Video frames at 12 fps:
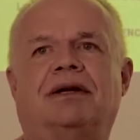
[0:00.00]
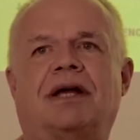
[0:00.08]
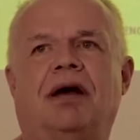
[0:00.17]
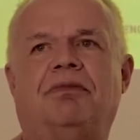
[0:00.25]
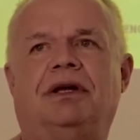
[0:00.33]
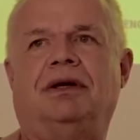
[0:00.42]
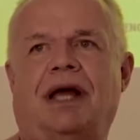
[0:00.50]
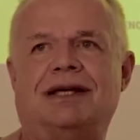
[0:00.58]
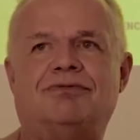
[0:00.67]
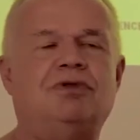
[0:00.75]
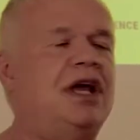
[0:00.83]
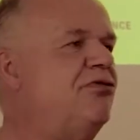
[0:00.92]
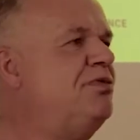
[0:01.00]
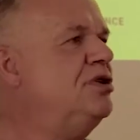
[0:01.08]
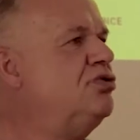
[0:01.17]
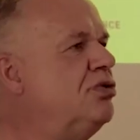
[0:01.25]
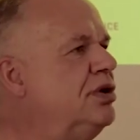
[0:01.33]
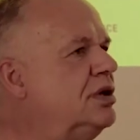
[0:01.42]
coming, as we have
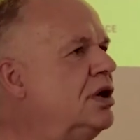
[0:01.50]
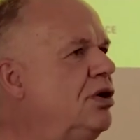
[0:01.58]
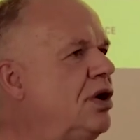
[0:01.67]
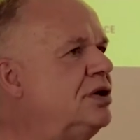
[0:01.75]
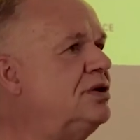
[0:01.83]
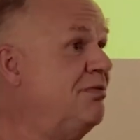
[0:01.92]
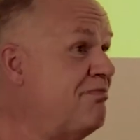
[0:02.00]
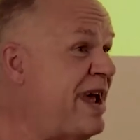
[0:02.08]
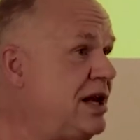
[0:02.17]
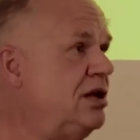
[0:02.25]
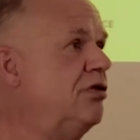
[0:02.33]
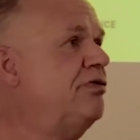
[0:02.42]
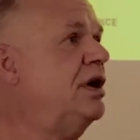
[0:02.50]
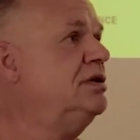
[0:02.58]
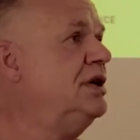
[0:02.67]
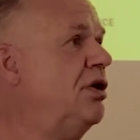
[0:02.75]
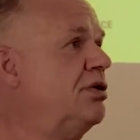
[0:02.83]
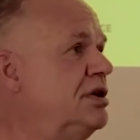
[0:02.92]
been doing a lot and many of
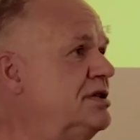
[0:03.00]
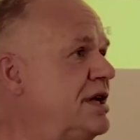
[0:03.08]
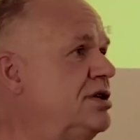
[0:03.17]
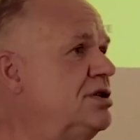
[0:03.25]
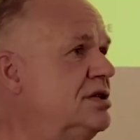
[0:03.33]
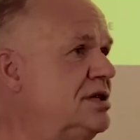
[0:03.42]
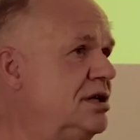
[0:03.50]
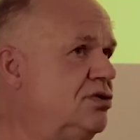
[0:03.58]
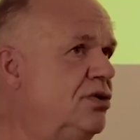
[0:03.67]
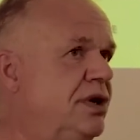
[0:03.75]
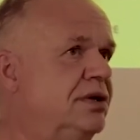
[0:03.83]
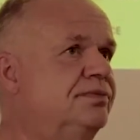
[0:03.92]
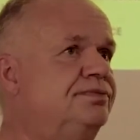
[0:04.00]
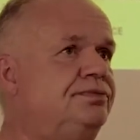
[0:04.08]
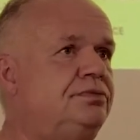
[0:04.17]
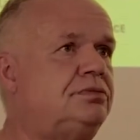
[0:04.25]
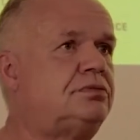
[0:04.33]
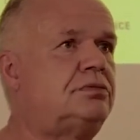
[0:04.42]
the organizations are doing.
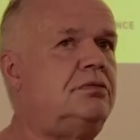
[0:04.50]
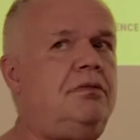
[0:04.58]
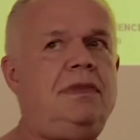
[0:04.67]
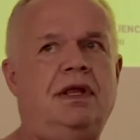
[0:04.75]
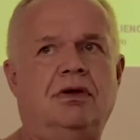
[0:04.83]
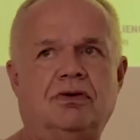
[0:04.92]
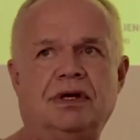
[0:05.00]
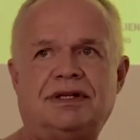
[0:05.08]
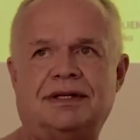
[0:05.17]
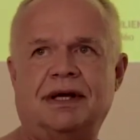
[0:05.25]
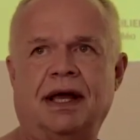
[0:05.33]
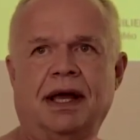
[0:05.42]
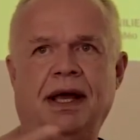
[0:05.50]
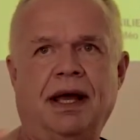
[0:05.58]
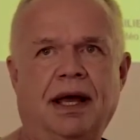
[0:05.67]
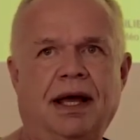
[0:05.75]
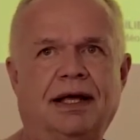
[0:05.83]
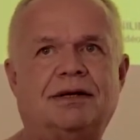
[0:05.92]
So it's
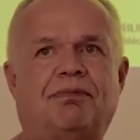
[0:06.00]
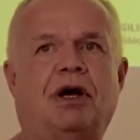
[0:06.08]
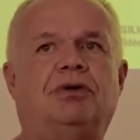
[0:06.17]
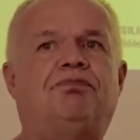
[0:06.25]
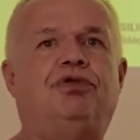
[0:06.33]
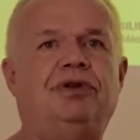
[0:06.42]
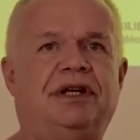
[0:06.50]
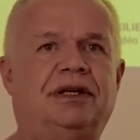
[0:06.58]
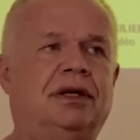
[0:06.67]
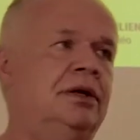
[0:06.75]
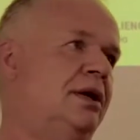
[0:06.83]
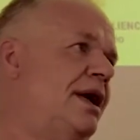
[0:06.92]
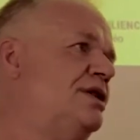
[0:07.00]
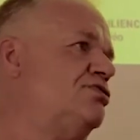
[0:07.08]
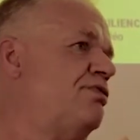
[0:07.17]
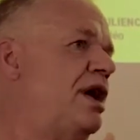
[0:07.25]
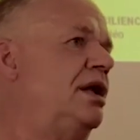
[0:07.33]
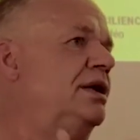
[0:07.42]
about putting, as
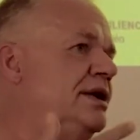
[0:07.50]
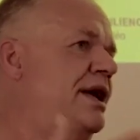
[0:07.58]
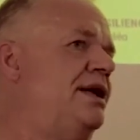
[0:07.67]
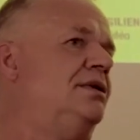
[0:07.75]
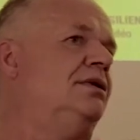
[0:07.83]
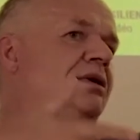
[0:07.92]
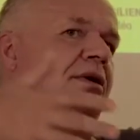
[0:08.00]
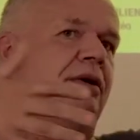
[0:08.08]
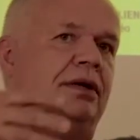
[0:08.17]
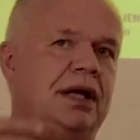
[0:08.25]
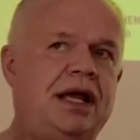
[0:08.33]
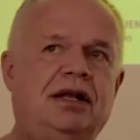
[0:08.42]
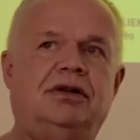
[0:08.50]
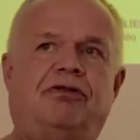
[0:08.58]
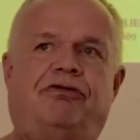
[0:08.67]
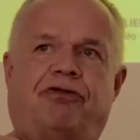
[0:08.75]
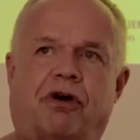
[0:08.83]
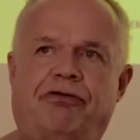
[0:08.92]
well, again, in the
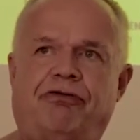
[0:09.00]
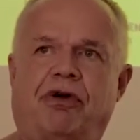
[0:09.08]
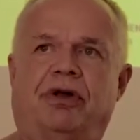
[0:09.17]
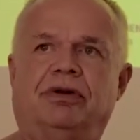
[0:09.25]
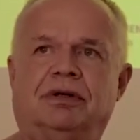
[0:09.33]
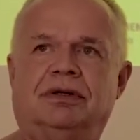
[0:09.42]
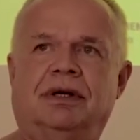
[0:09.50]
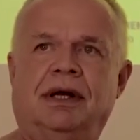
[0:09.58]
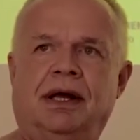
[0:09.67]
forefront,